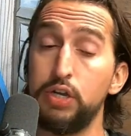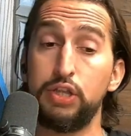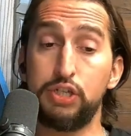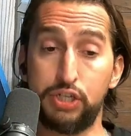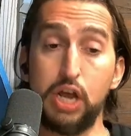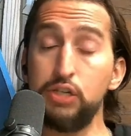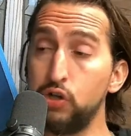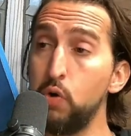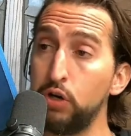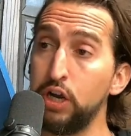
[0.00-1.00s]
The Suns
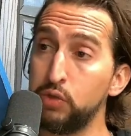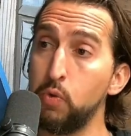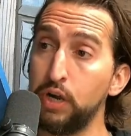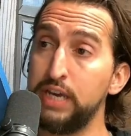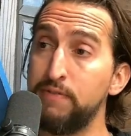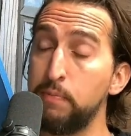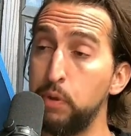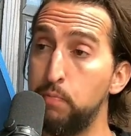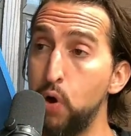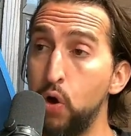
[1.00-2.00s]
owner doesn't want to give up
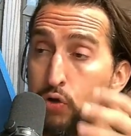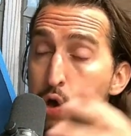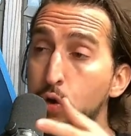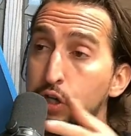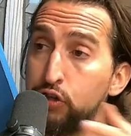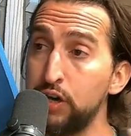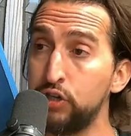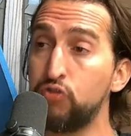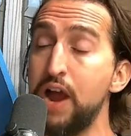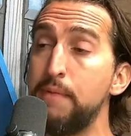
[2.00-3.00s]
the ball. Jokić tries
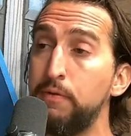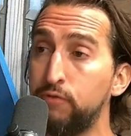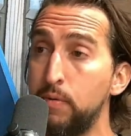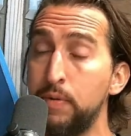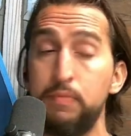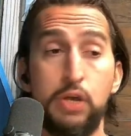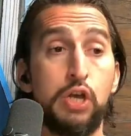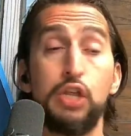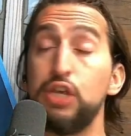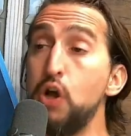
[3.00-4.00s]
to grab it from him.
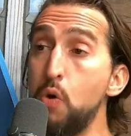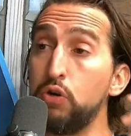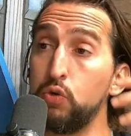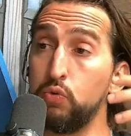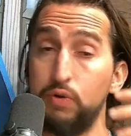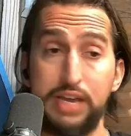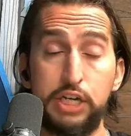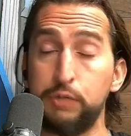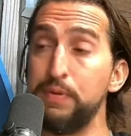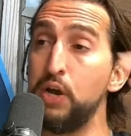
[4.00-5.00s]
The owner,
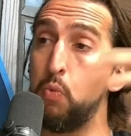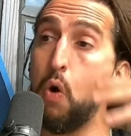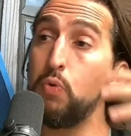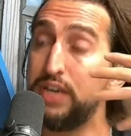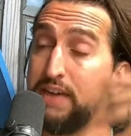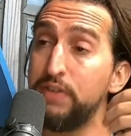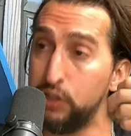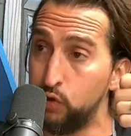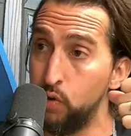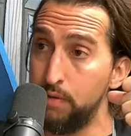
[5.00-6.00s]
Ishbia, won't give
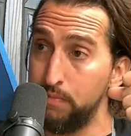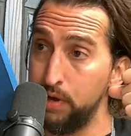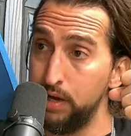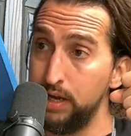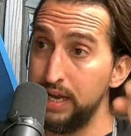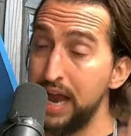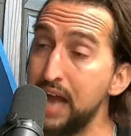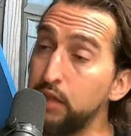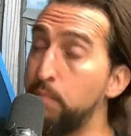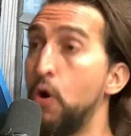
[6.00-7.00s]
it to him.
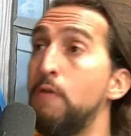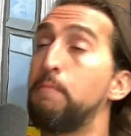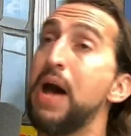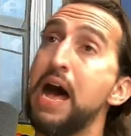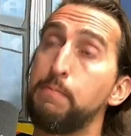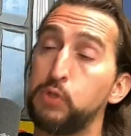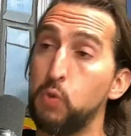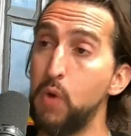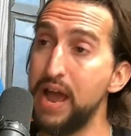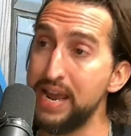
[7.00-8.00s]
And the ball pops
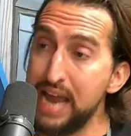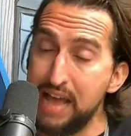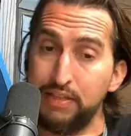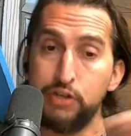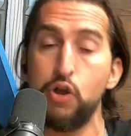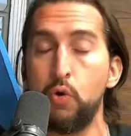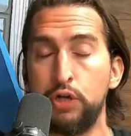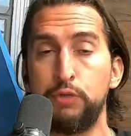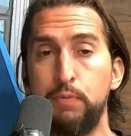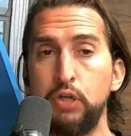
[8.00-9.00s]
away, and then
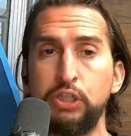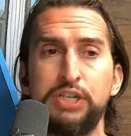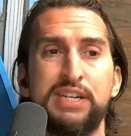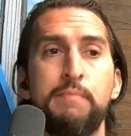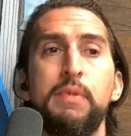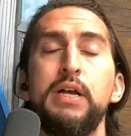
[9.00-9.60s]
Jokić pushes him.